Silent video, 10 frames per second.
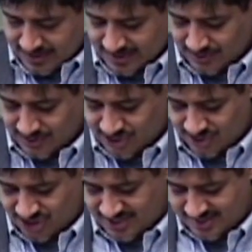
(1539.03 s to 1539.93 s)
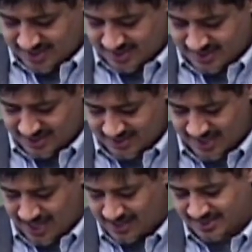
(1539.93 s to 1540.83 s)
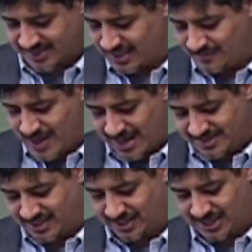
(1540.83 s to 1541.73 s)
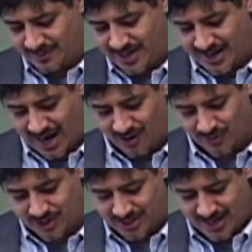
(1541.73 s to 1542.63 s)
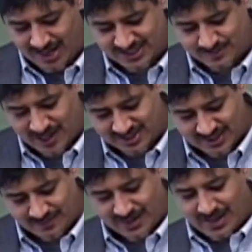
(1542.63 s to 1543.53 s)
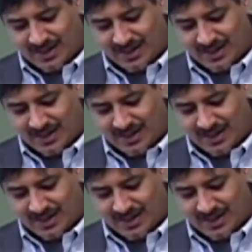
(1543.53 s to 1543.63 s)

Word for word: So, so Jesus is saying the Son of Man is going to come in an hour when you do not expect him.